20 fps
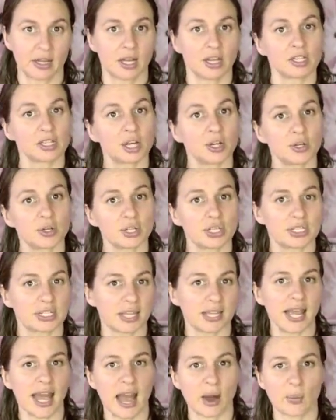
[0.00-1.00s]
So
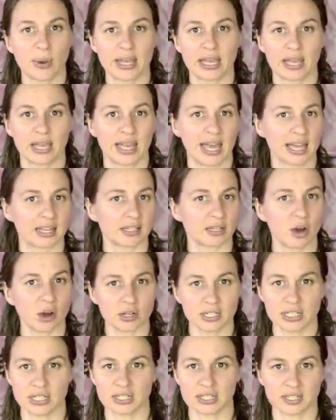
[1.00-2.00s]
see how we can get
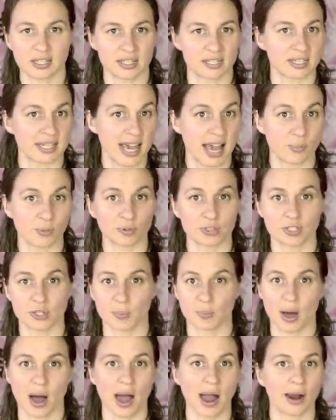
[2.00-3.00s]
locked into this downward
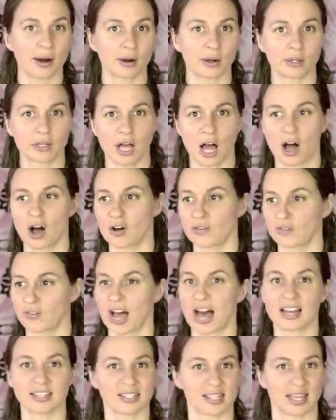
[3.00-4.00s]
spiral of
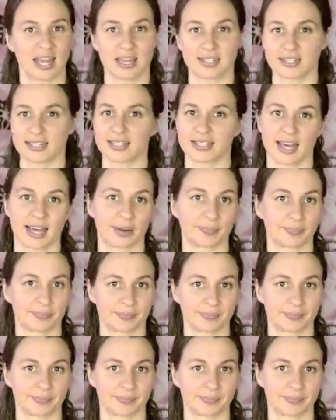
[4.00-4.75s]
us against them.